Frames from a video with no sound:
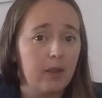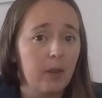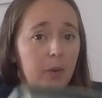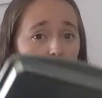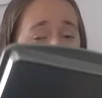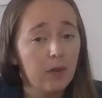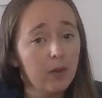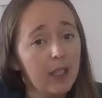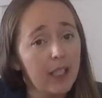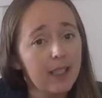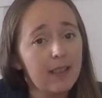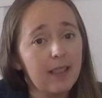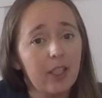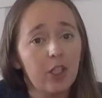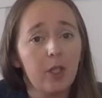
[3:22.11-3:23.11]
So we do
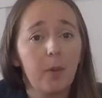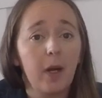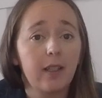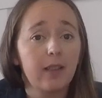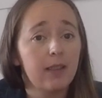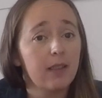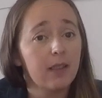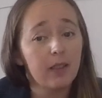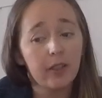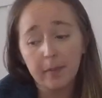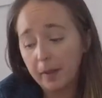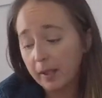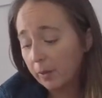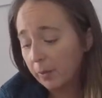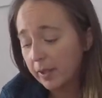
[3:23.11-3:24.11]
this, and she practices her
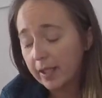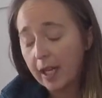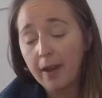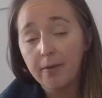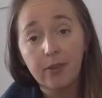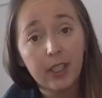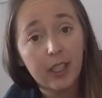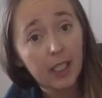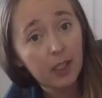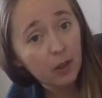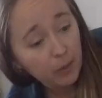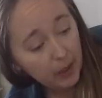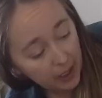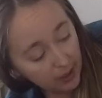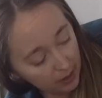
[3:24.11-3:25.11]
spelling words every day of
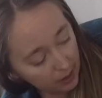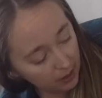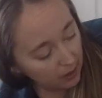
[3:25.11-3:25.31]
the week.